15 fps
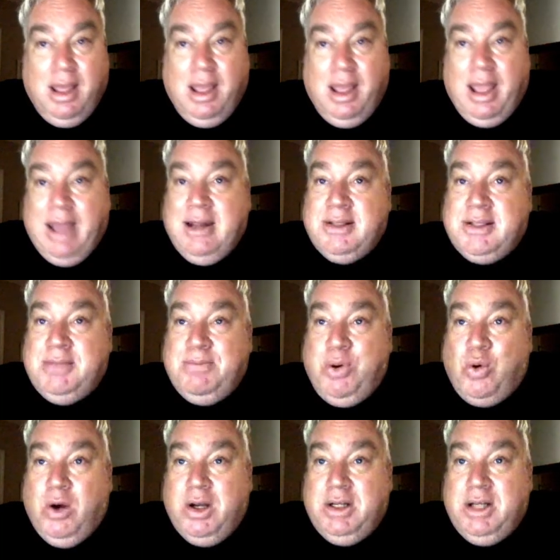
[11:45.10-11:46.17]
And it's
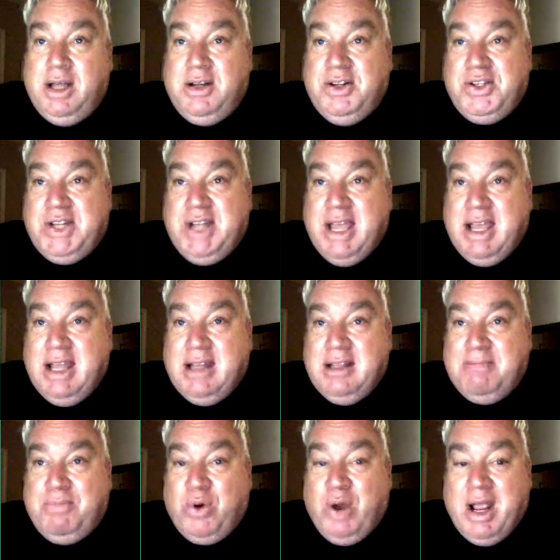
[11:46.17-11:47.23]
important to understand
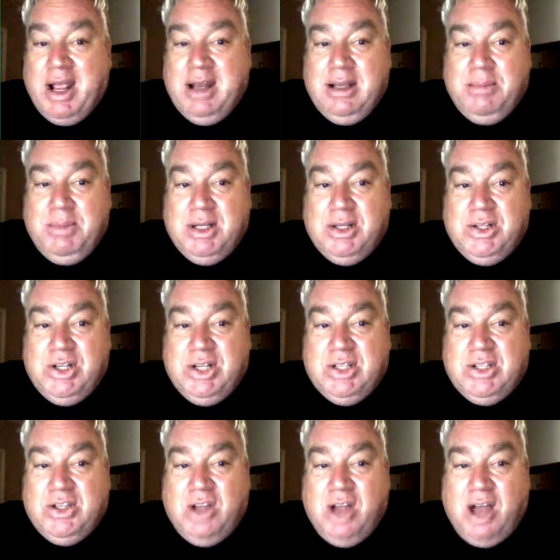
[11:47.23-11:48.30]
that brand image
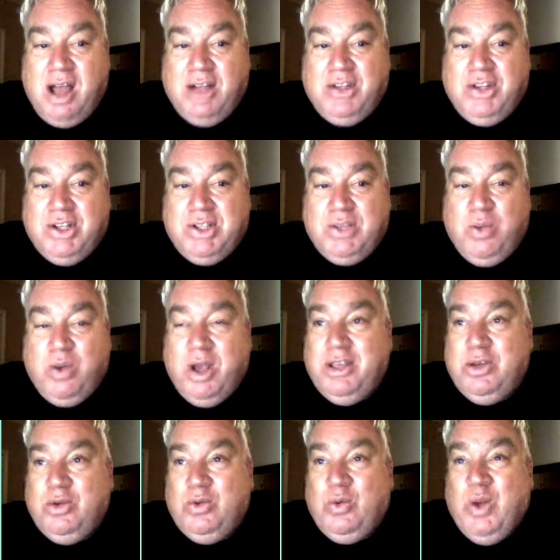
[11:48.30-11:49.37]
is not just what
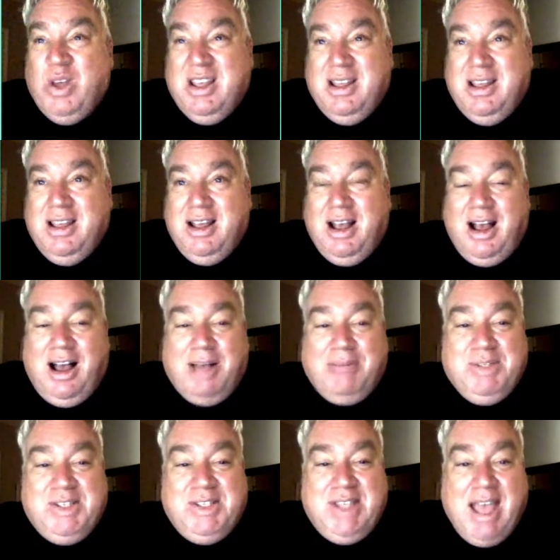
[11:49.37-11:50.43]
you
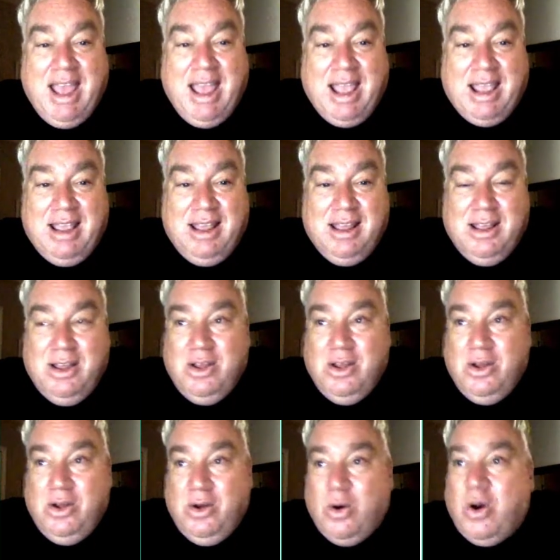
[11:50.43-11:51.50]
say
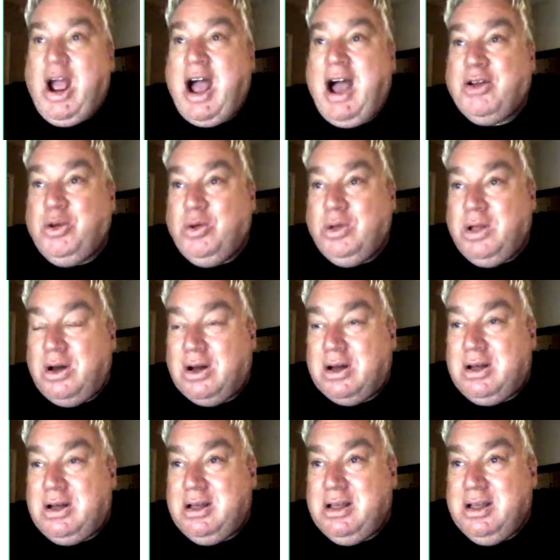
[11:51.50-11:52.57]
or how you
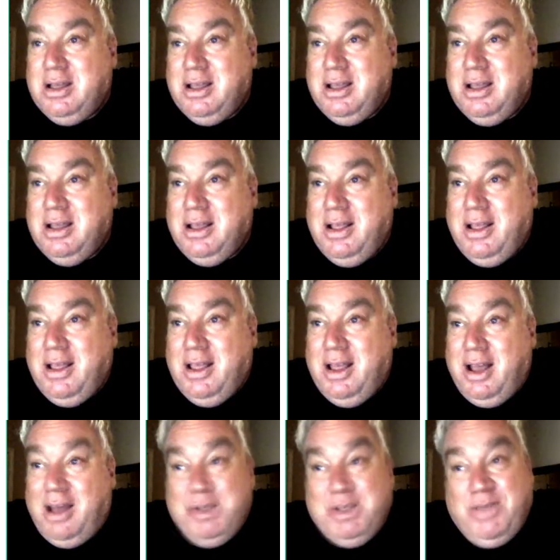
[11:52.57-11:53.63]
look.
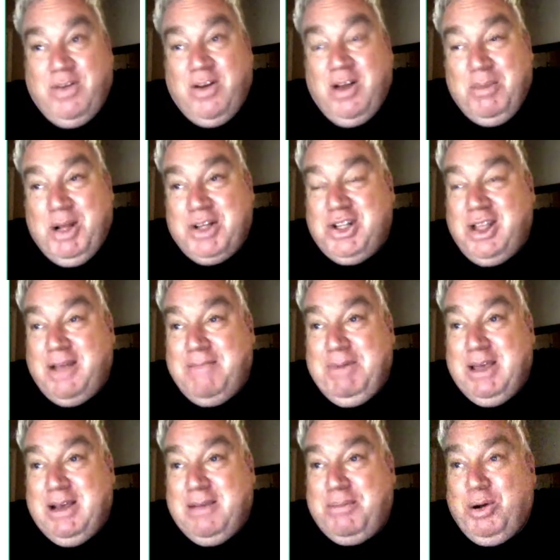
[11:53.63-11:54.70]
It's very much like
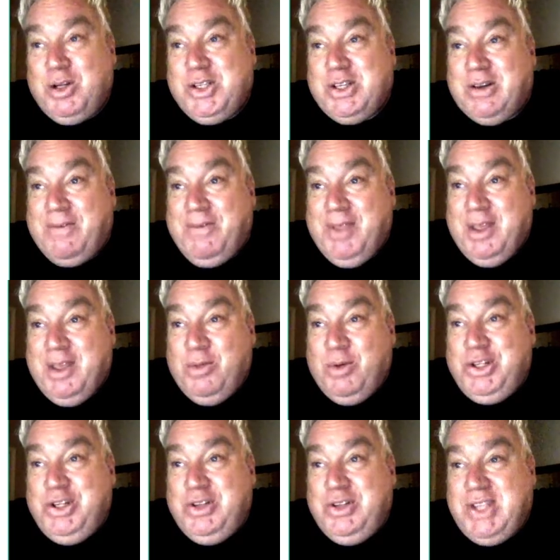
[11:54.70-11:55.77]
being a person.
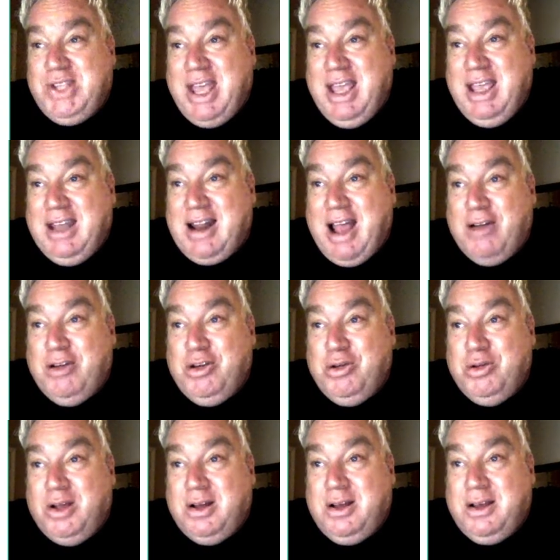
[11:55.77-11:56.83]
What you say and how you
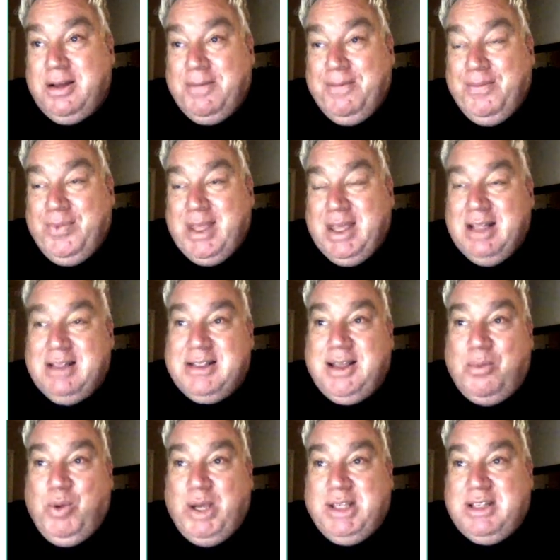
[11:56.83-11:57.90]
look in
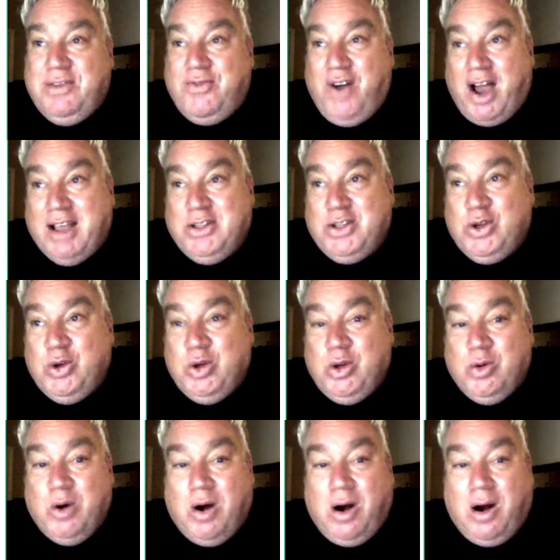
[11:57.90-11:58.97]
some ways defines who
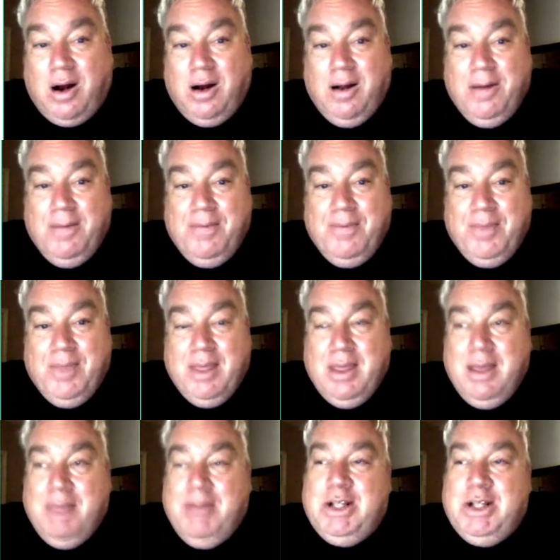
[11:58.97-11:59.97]
you are. But